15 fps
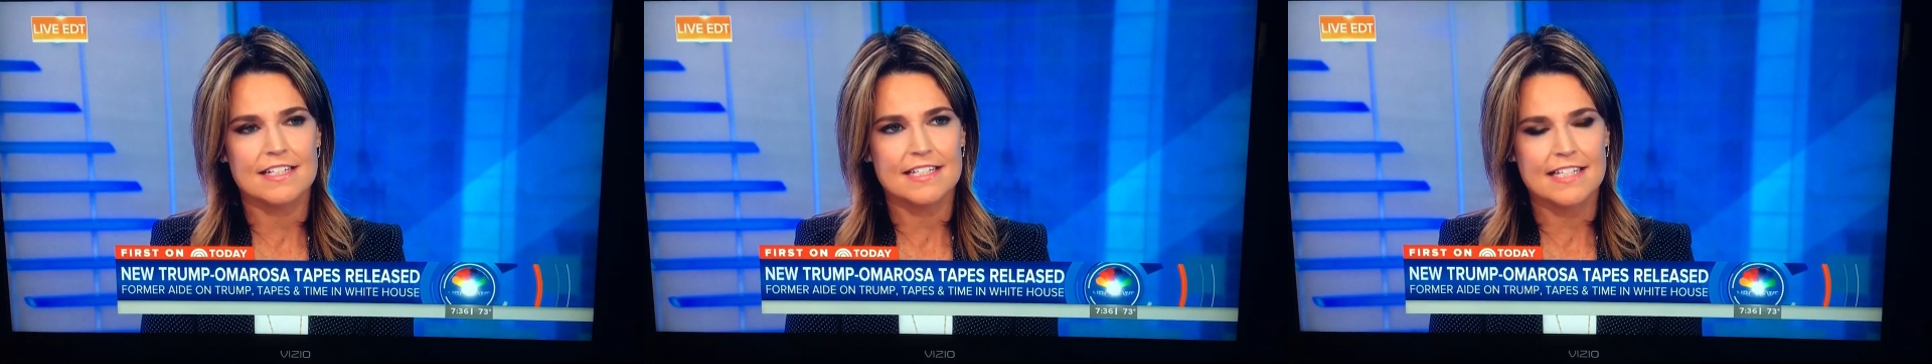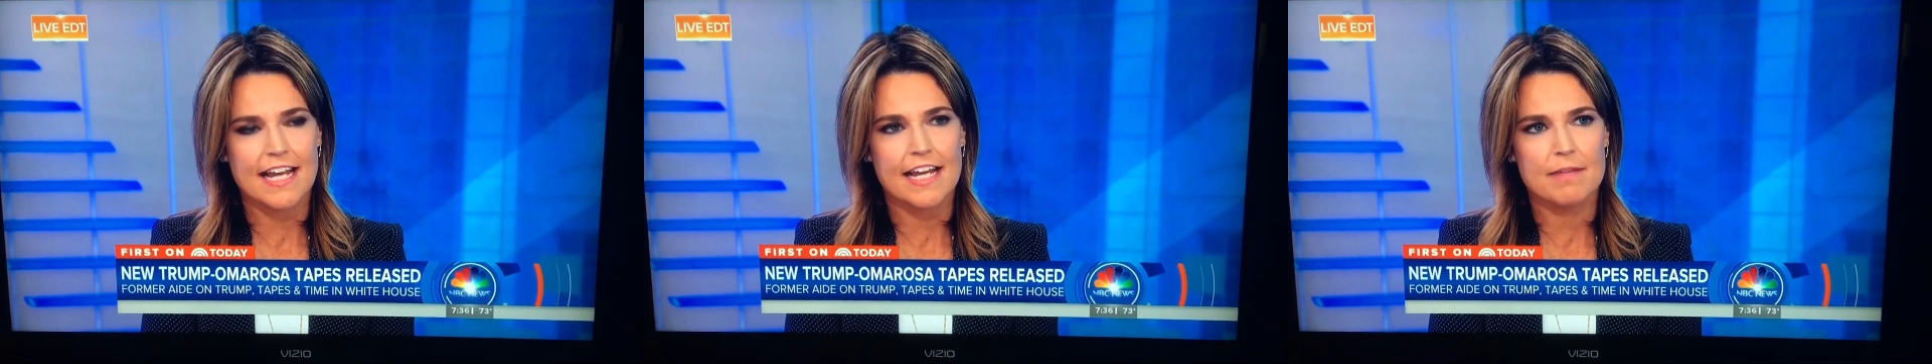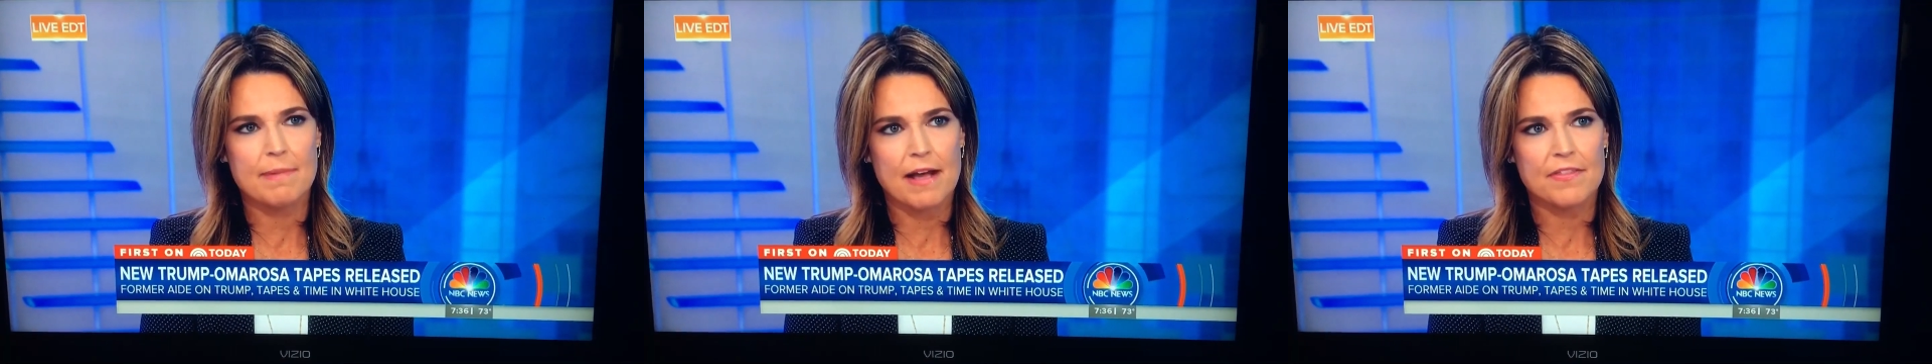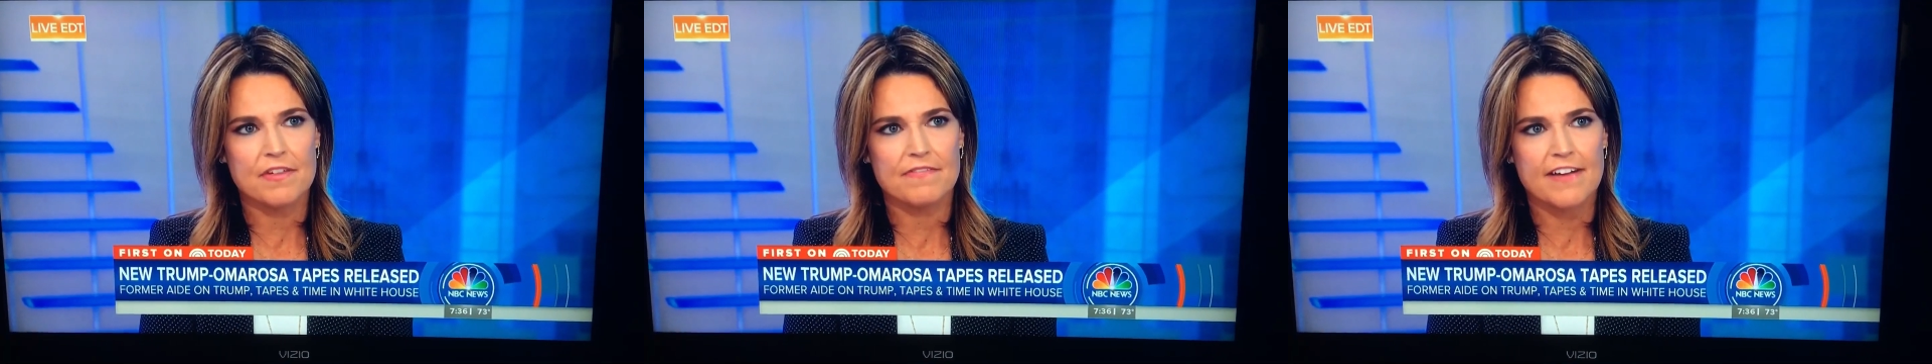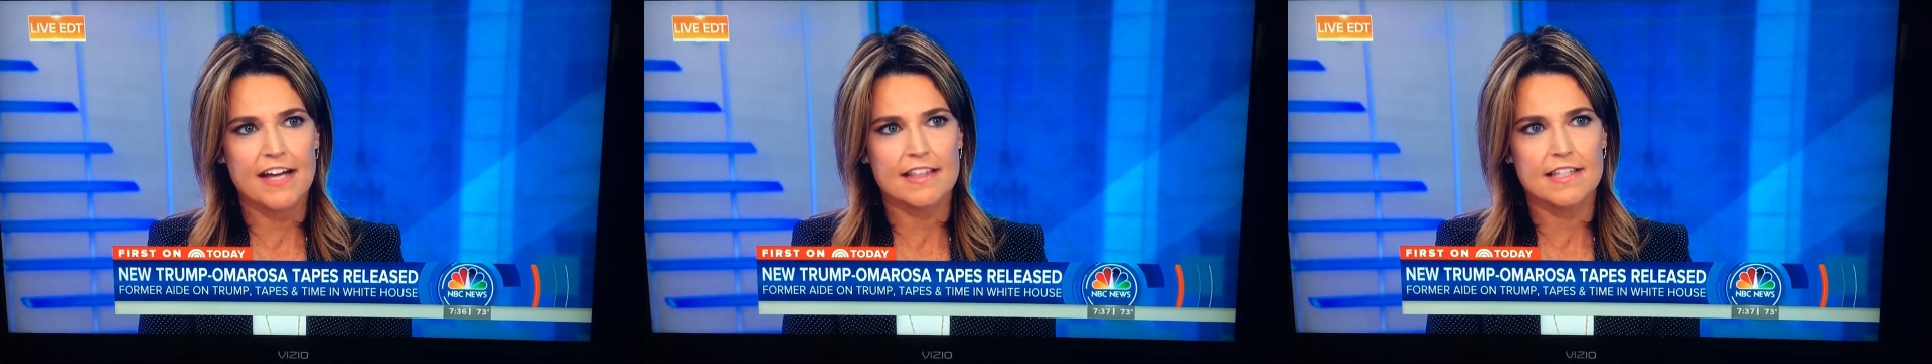to say about the
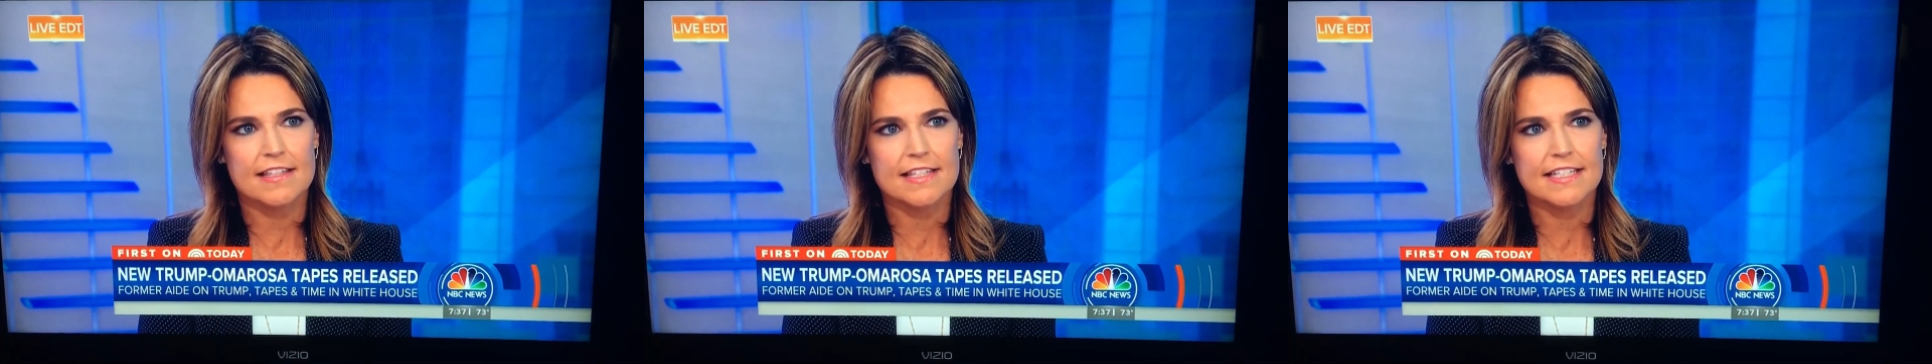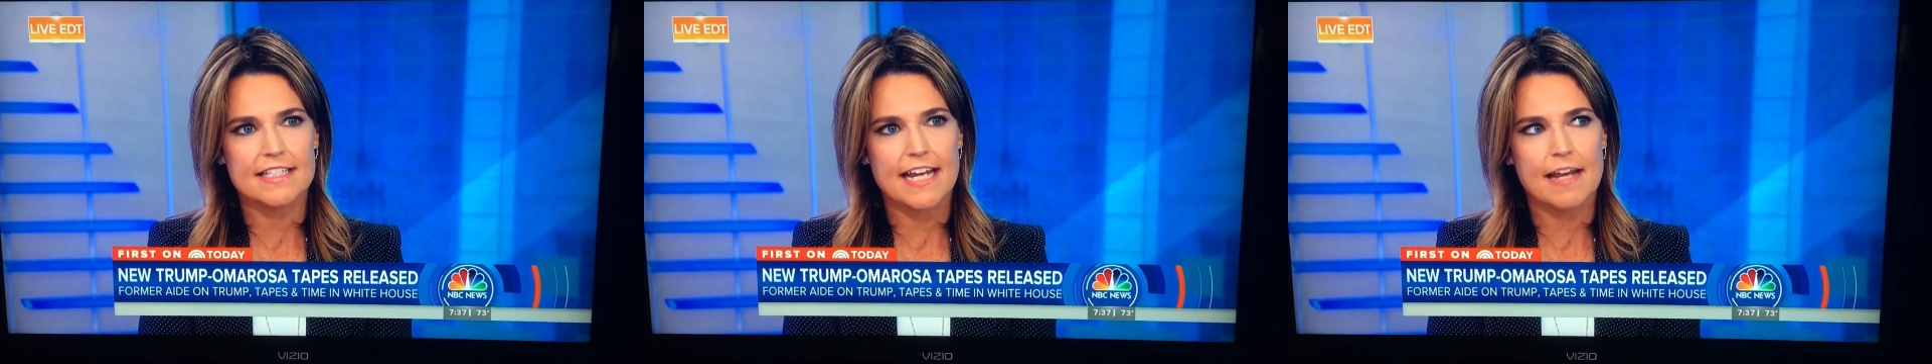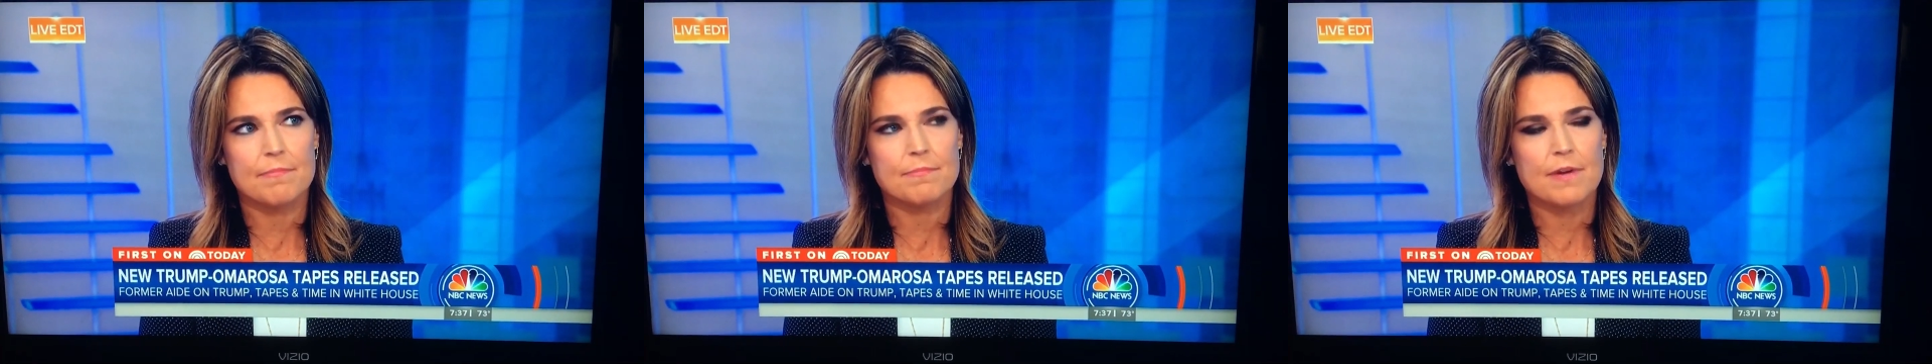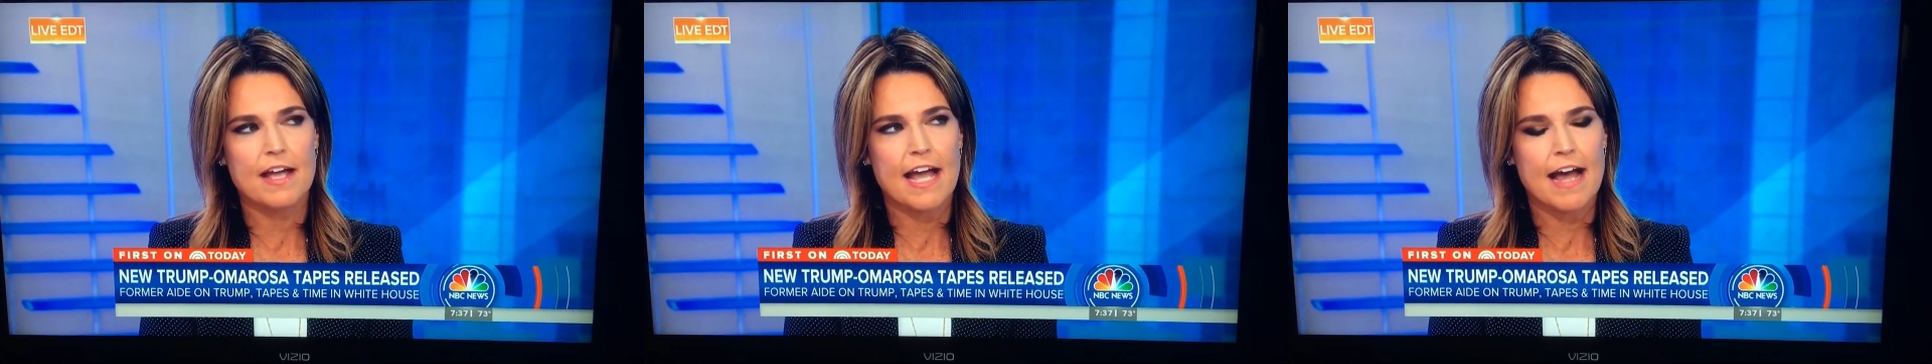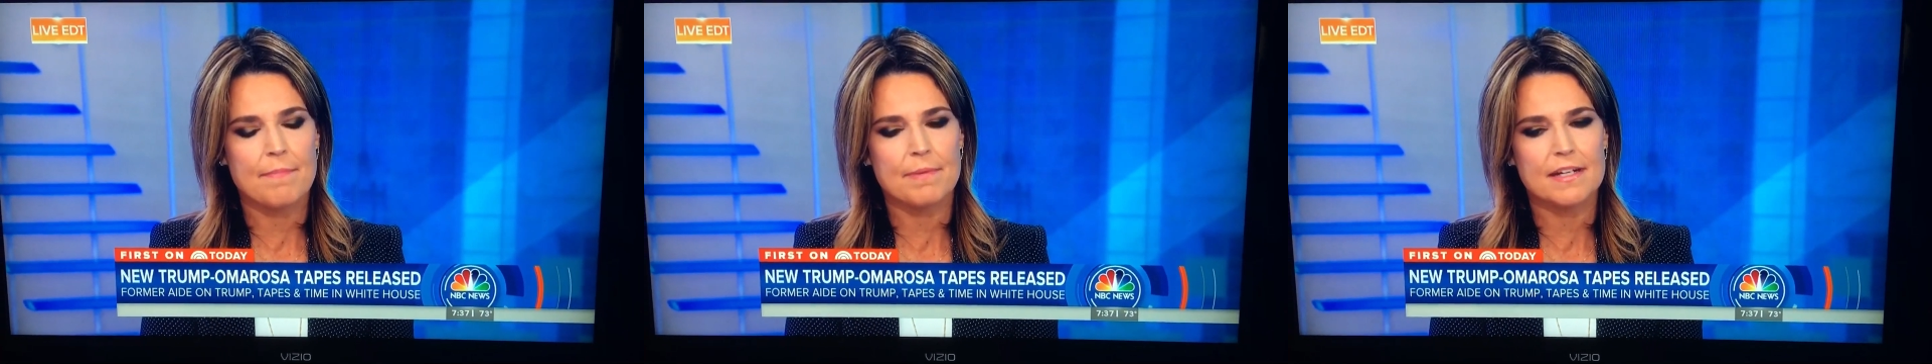fact that this tape
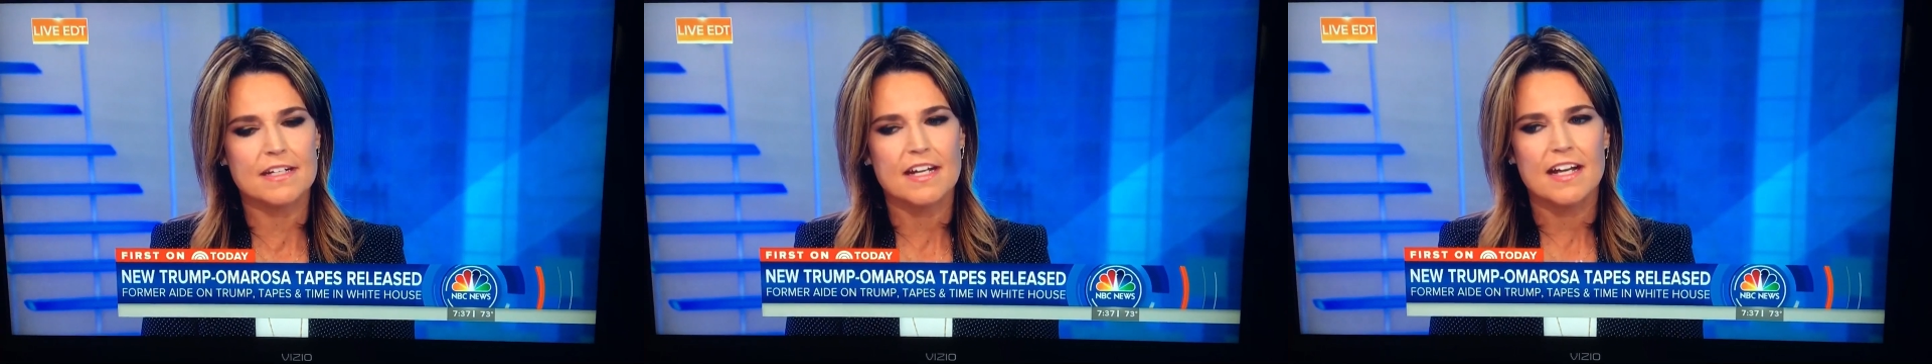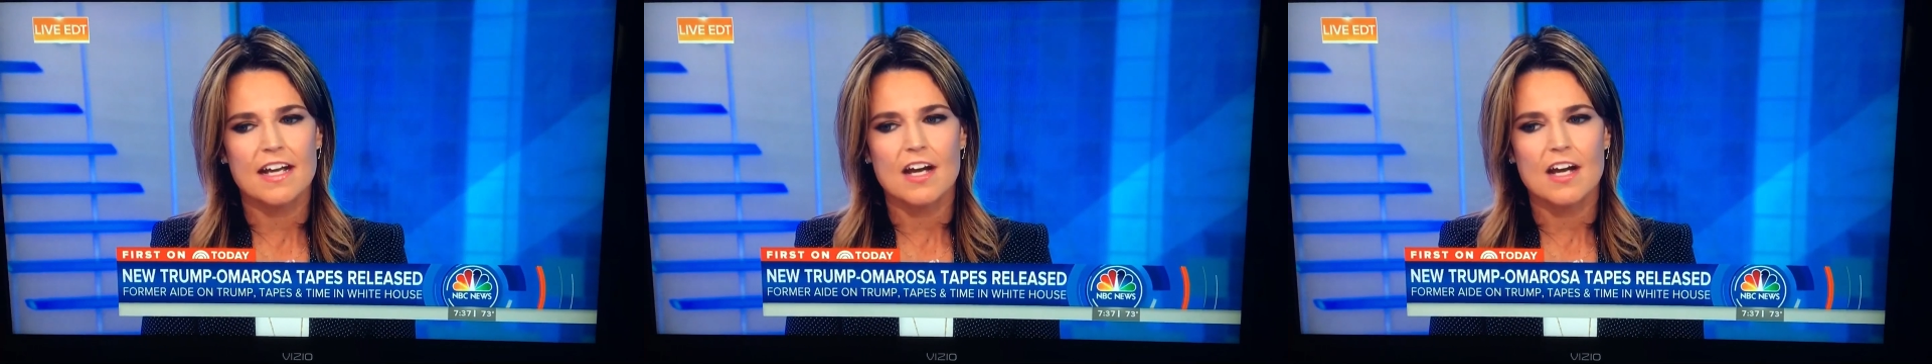happened.